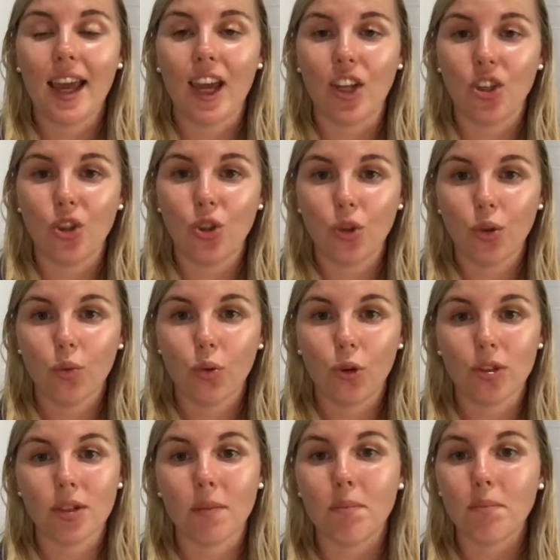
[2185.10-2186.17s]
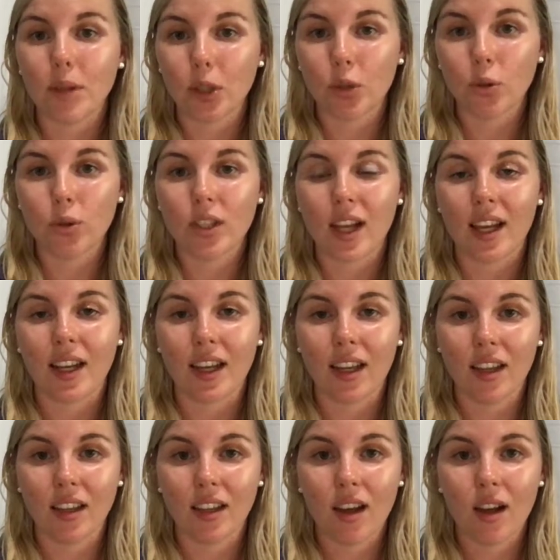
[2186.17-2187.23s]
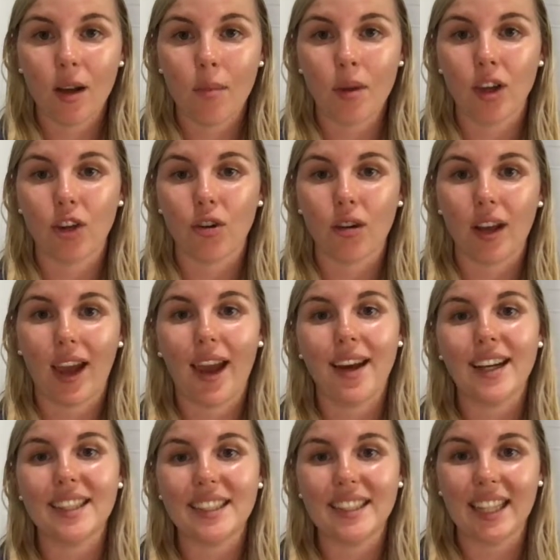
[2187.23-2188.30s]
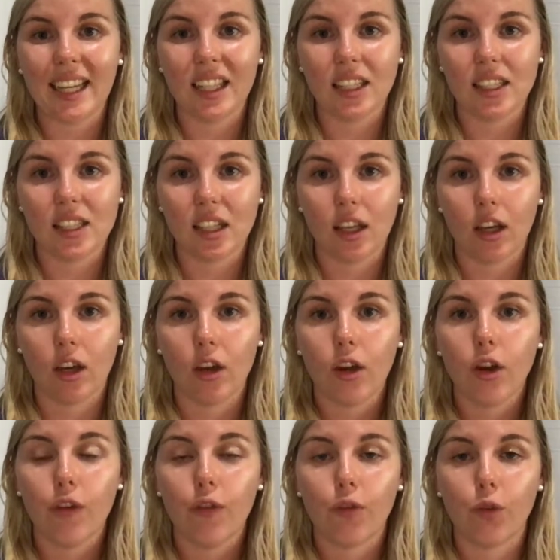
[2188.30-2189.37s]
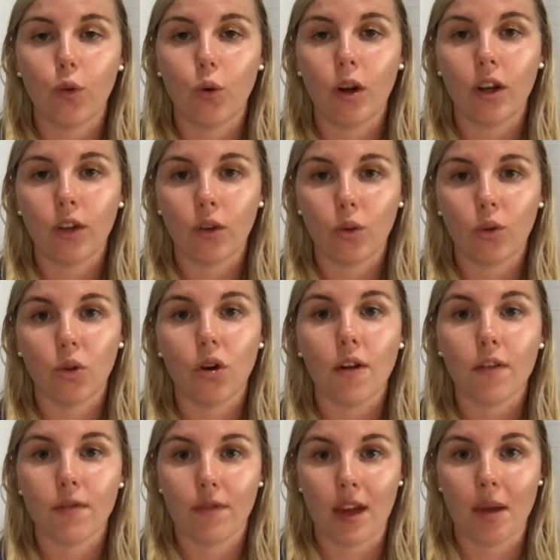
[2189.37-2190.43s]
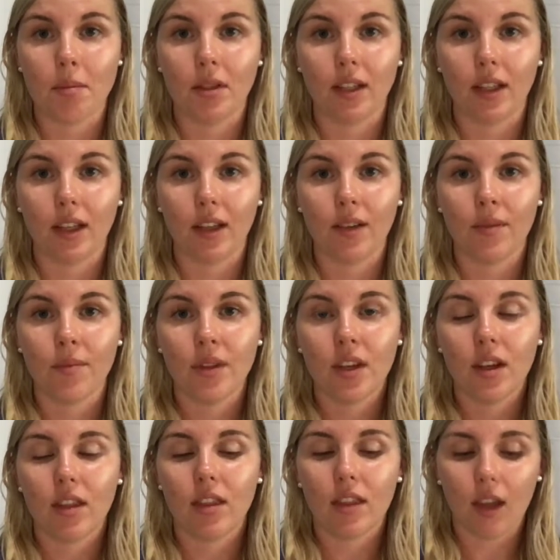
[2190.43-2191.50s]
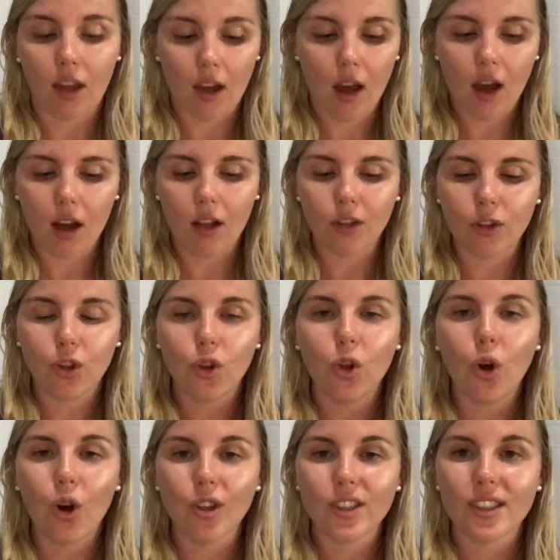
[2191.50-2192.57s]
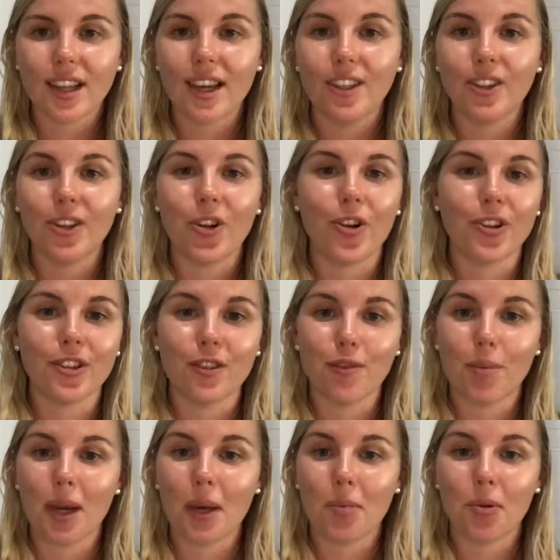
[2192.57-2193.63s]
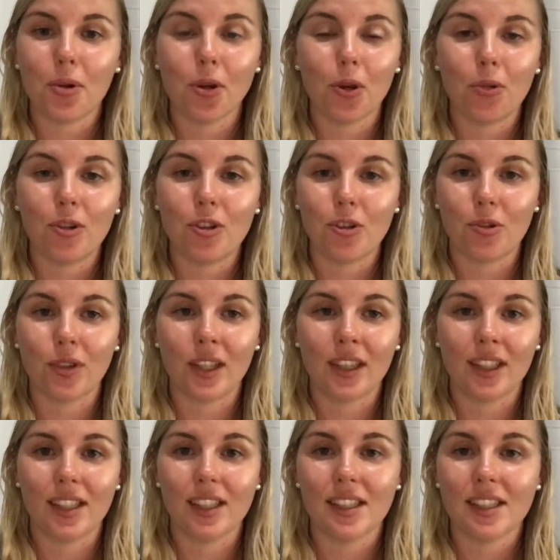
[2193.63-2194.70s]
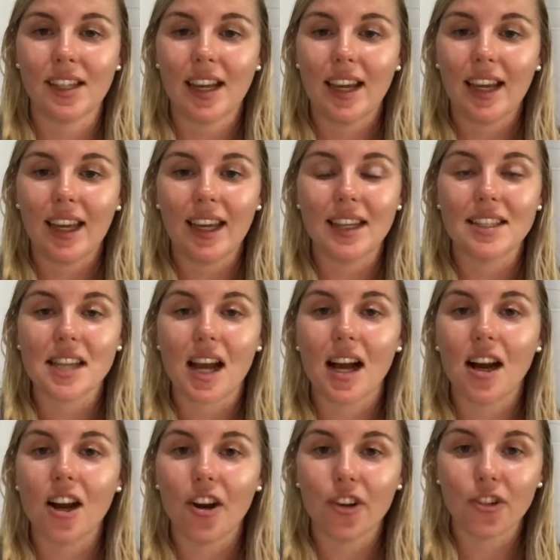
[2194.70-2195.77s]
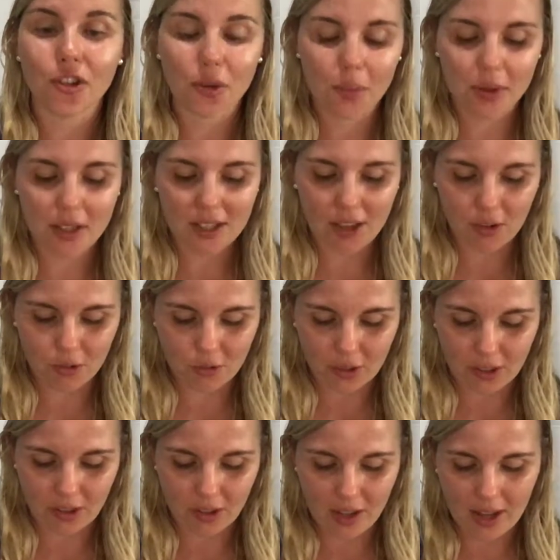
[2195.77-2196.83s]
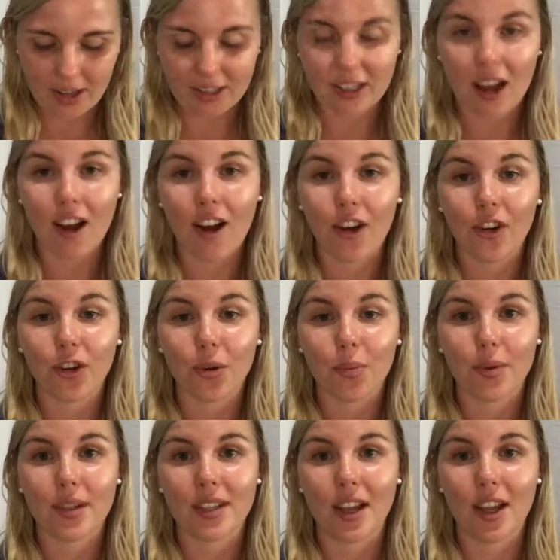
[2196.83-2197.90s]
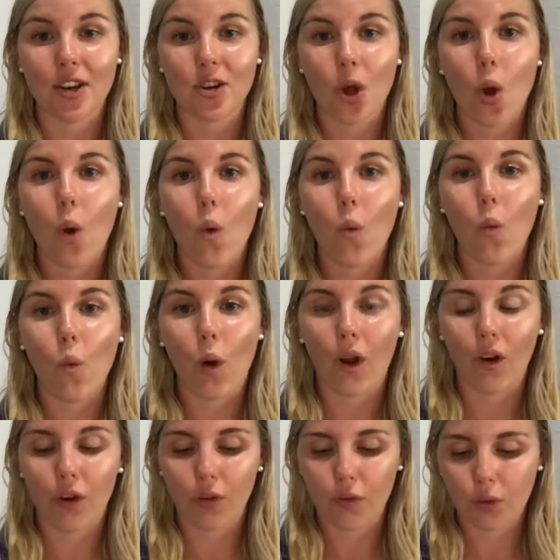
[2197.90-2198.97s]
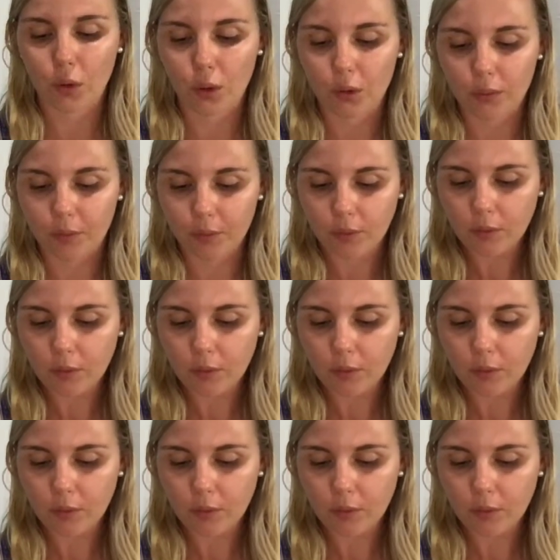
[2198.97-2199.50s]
and you want to build an income and create a legacy for your family. There are lots and lots of people who are doing this. It's 100% real and it's 100% wonderful.